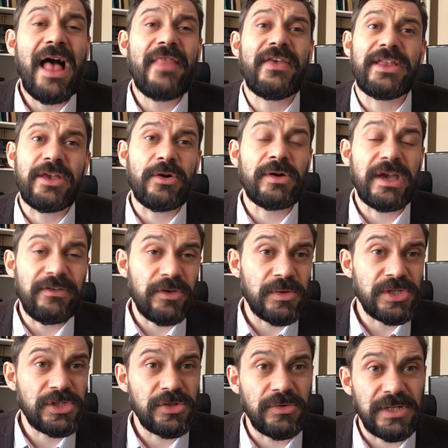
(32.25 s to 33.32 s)
Then it'll give you a
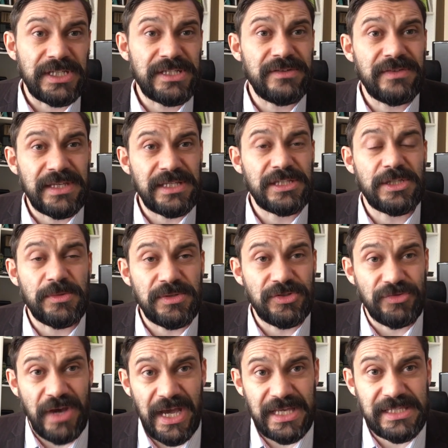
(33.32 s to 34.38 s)
short list of things to
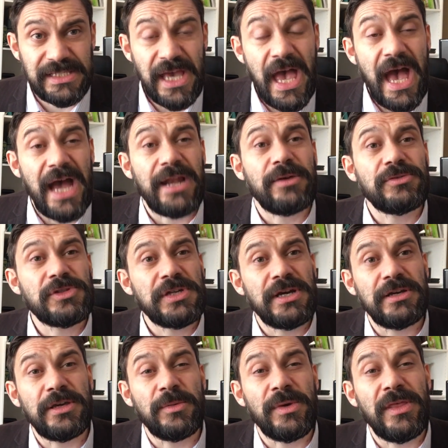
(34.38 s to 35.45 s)
address, and it'll tell
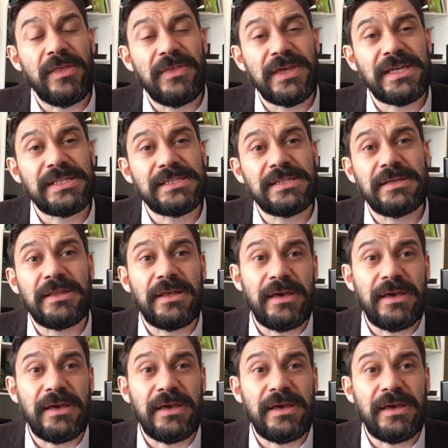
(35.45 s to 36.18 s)
you whether things,